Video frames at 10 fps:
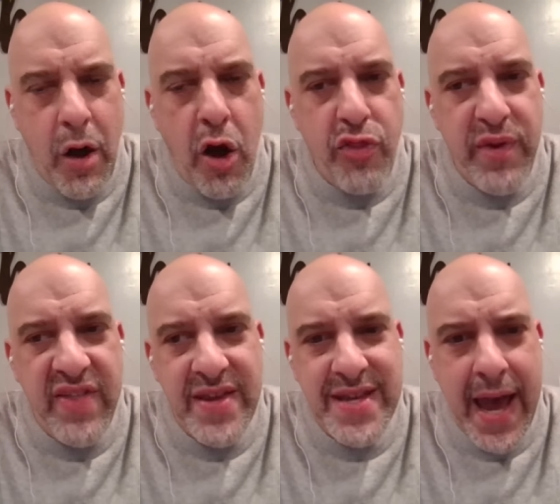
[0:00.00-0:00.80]
all three
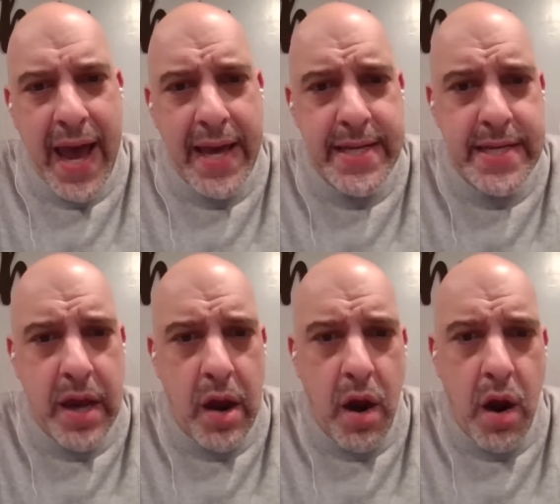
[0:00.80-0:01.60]
of these guys
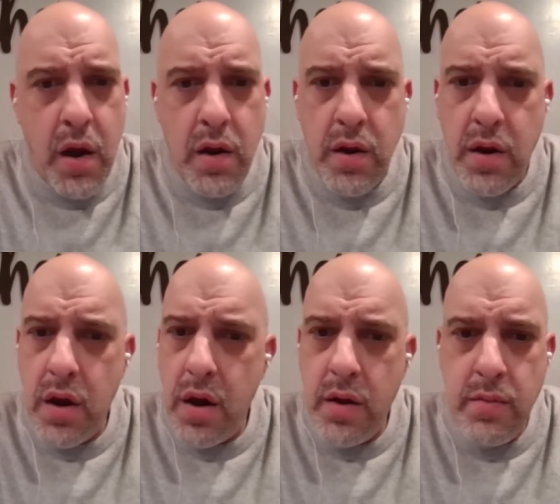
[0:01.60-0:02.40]
are
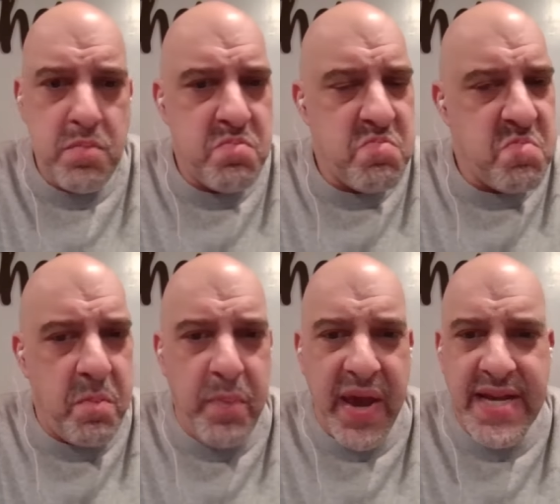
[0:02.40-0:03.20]

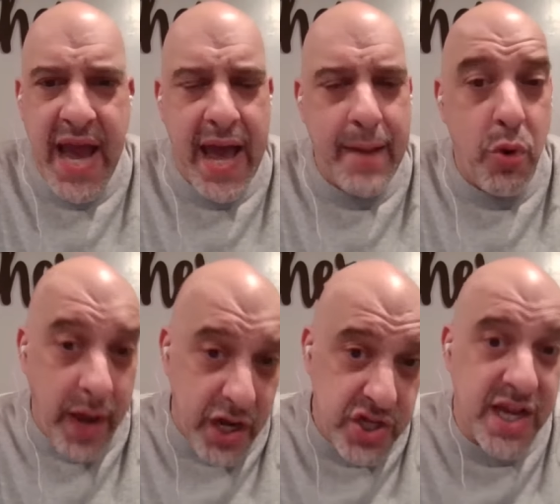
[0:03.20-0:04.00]
big time. Well,
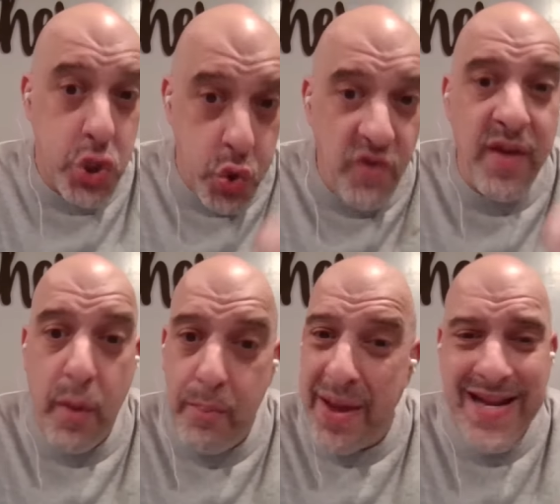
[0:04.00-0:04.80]
I should say two of them
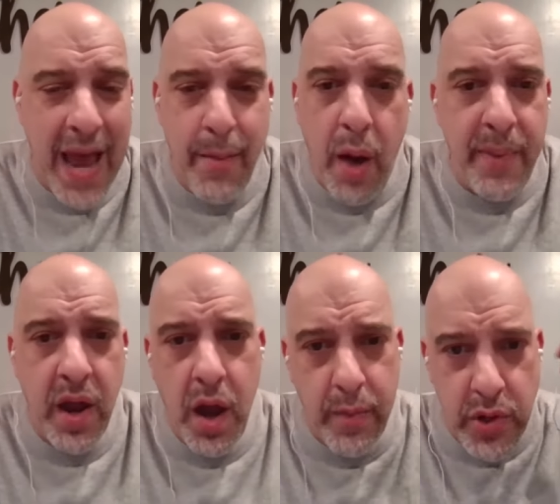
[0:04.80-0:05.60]
are big time up and
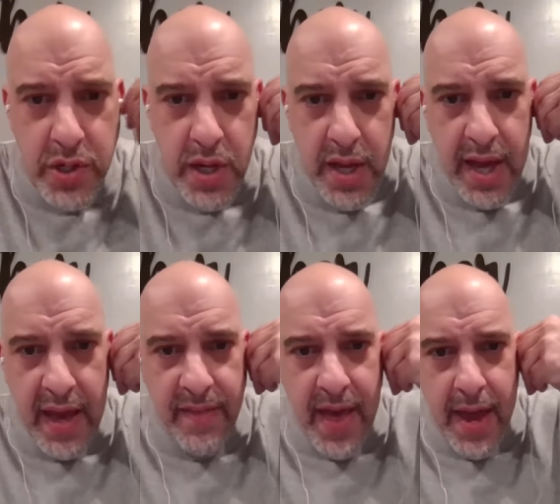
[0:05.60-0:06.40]
comers,
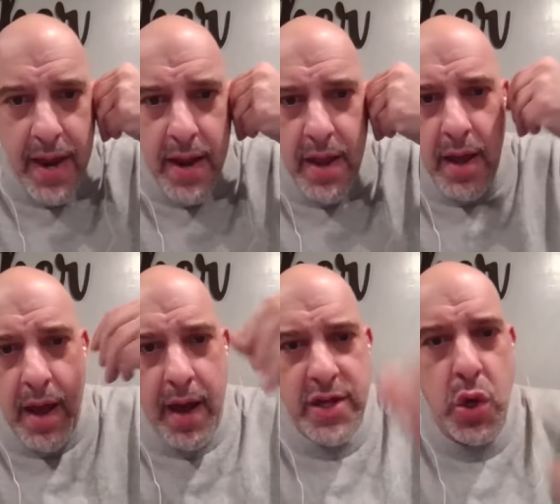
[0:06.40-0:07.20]
and then
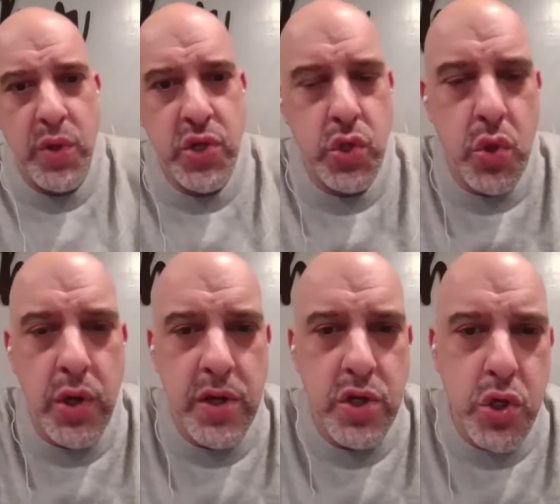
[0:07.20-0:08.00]
uh, Tony
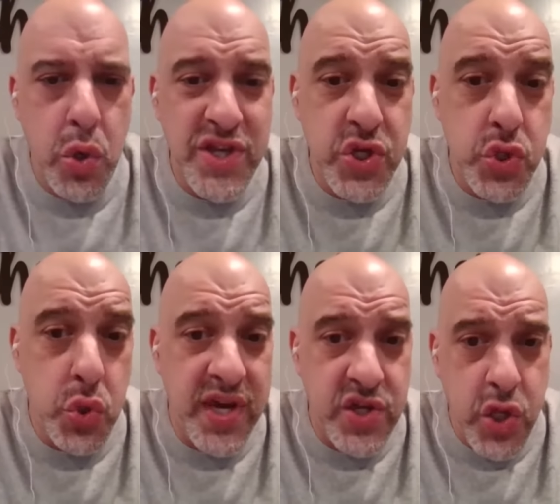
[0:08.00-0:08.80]
Suzuki. Tony
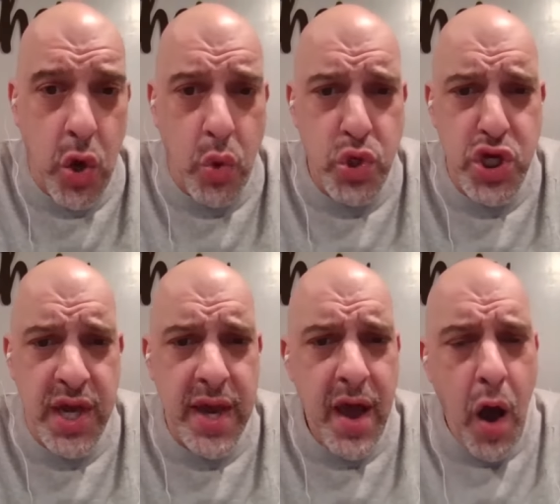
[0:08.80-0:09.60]
Suzuki is the
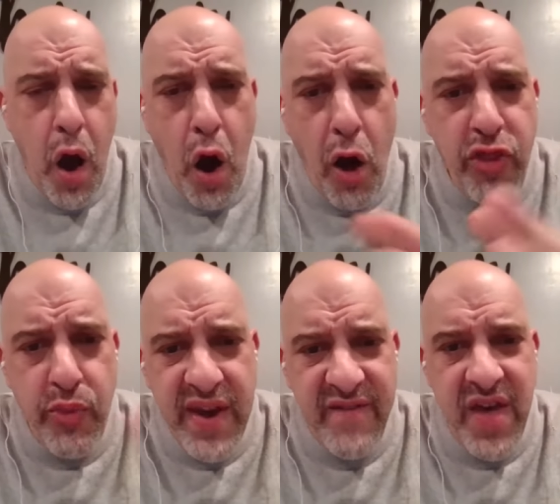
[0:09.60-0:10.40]
OG. All
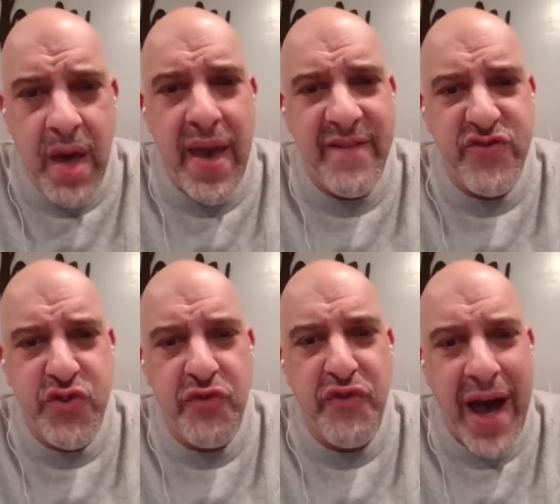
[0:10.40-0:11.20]
three of them have
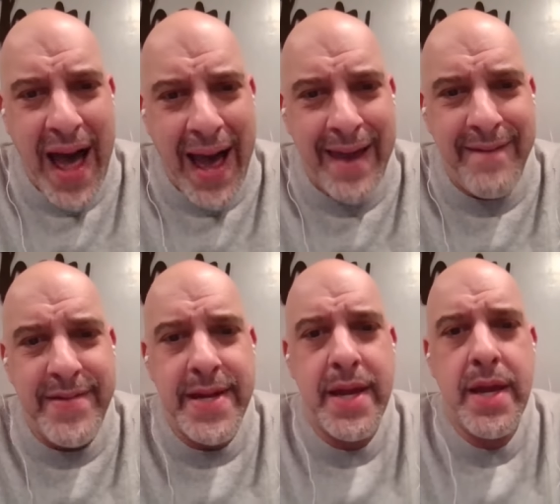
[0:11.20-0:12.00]

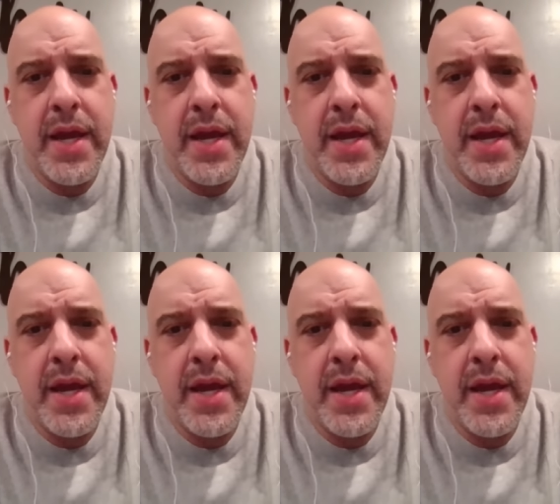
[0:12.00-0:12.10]
survived